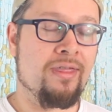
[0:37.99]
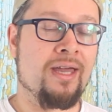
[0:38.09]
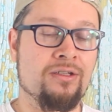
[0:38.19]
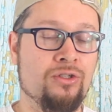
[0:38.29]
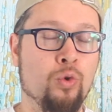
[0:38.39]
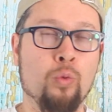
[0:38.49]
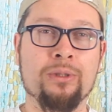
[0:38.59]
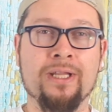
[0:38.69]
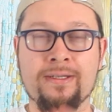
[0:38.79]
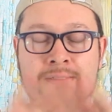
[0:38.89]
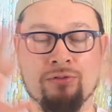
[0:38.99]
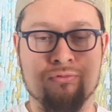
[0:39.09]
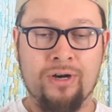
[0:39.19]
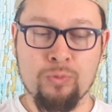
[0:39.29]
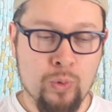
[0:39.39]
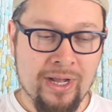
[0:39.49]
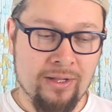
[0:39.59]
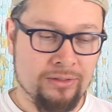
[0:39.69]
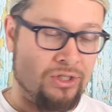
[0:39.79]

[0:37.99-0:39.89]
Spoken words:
That is your place to run wild,